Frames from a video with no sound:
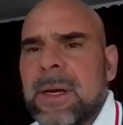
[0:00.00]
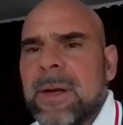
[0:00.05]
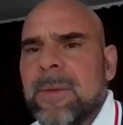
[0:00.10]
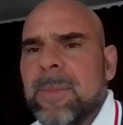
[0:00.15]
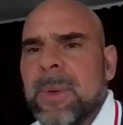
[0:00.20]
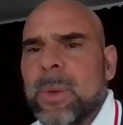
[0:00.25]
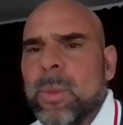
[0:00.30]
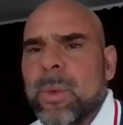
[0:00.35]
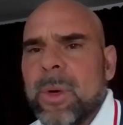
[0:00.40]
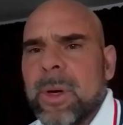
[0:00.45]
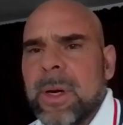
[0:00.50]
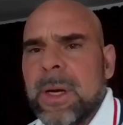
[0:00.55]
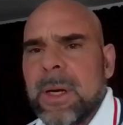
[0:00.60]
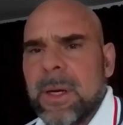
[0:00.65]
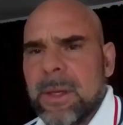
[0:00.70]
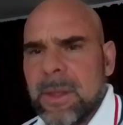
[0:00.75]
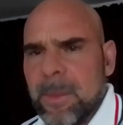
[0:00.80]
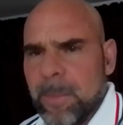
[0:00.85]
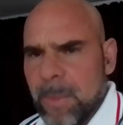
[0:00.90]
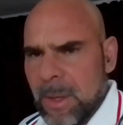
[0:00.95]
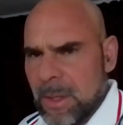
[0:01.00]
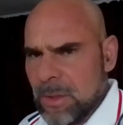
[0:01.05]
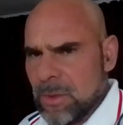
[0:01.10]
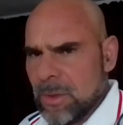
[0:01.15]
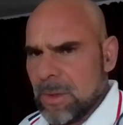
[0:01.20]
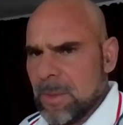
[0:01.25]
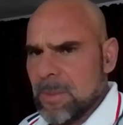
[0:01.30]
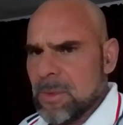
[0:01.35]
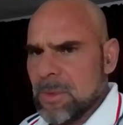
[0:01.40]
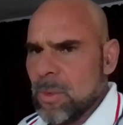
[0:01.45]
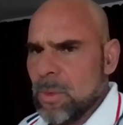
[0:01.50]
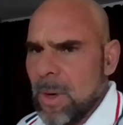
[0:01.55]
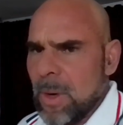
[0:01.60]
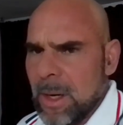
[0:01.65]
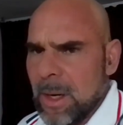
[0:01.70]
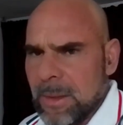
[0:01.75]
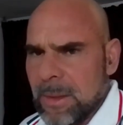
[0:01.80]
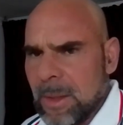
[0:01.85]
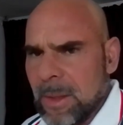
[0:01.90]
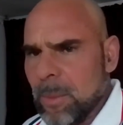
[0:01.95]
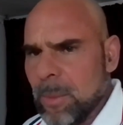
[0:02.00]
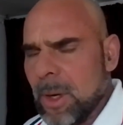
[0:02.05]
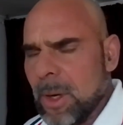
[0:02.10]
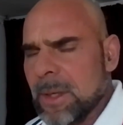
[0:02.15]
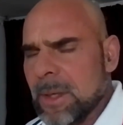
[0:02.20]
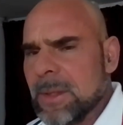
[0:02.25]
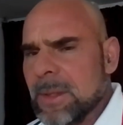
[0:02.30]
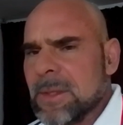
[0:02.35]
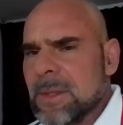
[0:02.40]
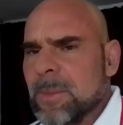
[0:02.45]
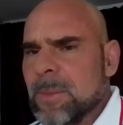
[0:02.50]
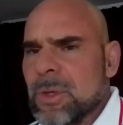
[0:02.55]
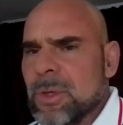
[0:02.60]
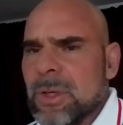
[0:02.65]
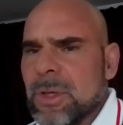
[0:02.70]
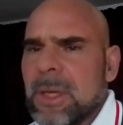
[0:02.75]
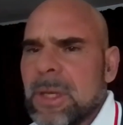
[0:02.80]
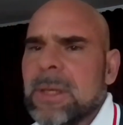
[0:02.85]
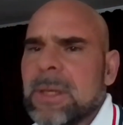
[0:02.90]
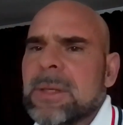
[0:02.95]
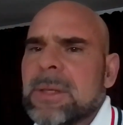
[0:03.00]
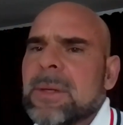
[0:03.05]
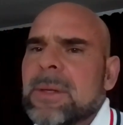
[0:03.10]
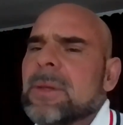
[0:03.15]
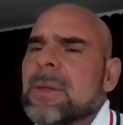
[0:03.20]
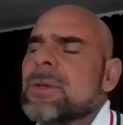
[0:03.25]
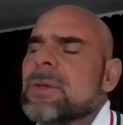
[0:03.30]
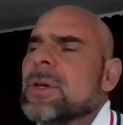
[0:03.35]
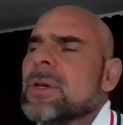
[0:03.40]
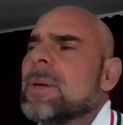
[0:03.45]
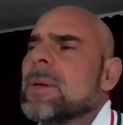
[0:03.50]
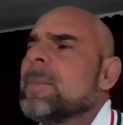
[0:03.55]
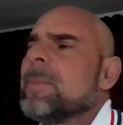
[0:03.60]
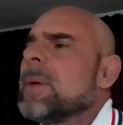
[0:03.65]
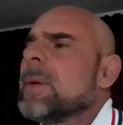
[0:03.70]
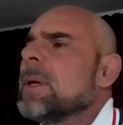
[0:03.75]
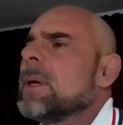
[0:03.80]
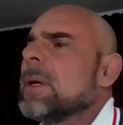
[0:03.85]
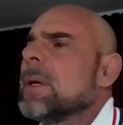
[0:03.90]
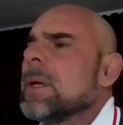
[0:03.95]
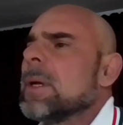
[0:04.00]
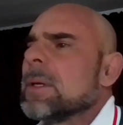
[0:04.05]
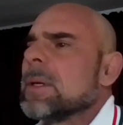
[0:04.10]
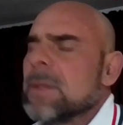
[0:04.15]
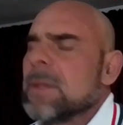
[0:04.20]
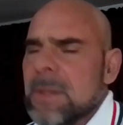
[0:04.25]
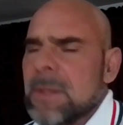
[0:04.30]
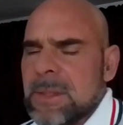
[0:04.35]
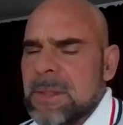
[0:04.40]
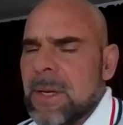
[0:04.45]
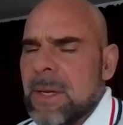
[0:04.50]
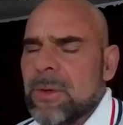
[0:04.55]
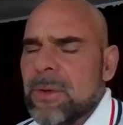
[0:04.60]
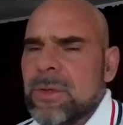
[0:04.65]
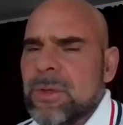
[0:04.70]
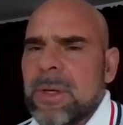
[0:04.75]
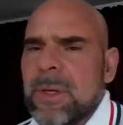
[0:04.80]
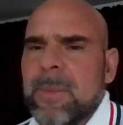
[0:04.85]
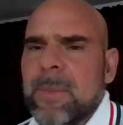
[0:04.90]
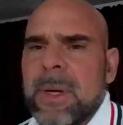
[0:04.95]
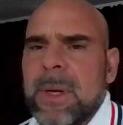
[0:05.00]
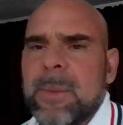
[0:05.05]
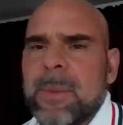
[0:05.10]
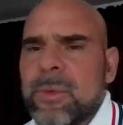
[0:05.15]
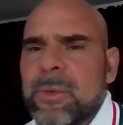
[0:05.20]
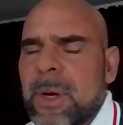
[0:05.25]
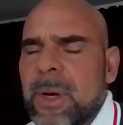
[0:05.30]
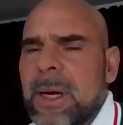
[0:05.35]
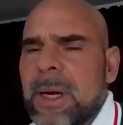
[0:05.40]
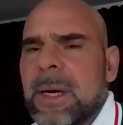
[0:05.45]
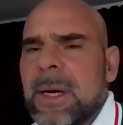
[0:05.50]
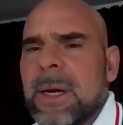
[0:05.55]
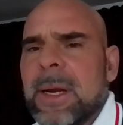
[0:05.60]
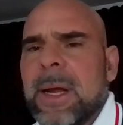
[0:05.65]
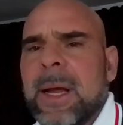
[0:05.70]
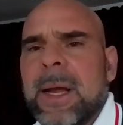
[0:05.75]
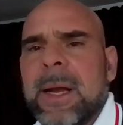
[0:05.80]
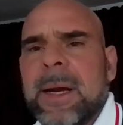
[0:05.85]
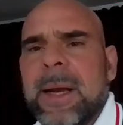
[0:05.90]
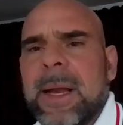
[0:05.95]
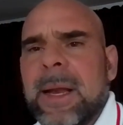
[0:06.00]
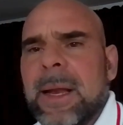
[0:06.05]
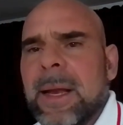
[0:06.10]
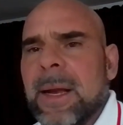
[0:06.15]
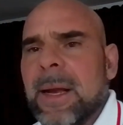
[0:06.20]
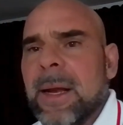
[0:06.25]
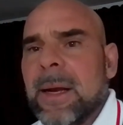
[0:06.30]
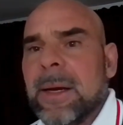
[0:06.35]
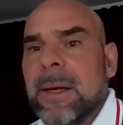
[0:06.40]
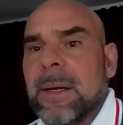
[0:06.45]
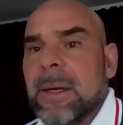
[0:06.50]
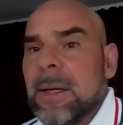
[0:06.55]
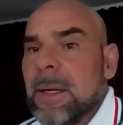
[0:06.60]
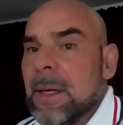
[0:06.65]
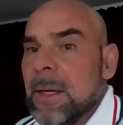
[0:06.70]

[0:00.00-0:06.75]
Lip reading: I've been working on the pendulum squat. They brought in this machine into the gym, to this other gym that I'm training at, and